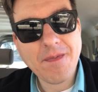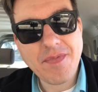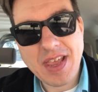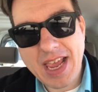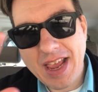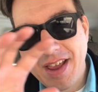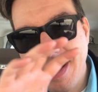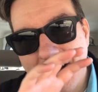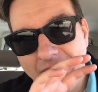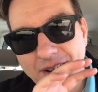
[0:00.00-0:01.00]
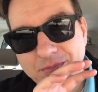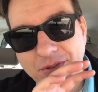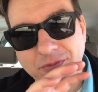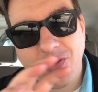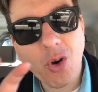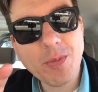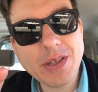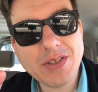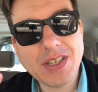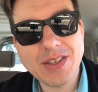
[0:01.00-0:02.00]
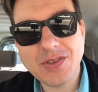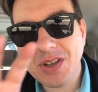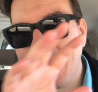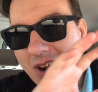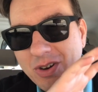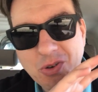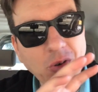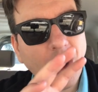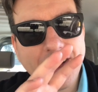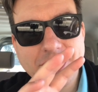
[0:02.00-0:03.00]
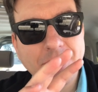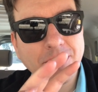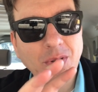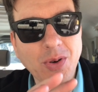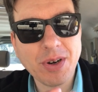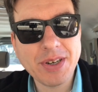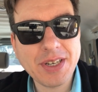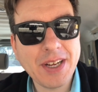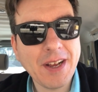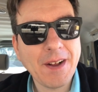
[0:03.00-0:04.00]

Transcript: the uh, performances across the board.